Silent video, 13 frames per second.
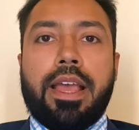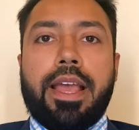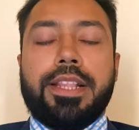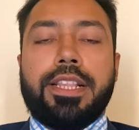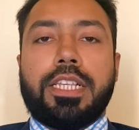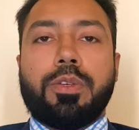
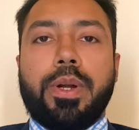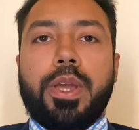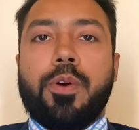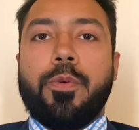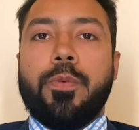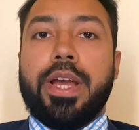In this
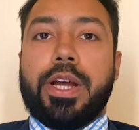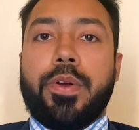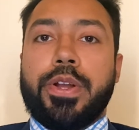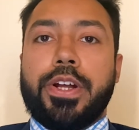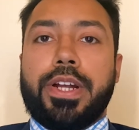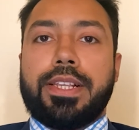video, we are
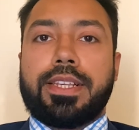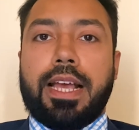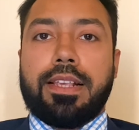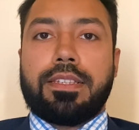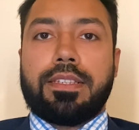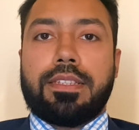going to
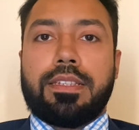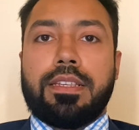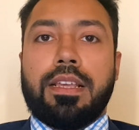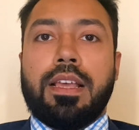discuss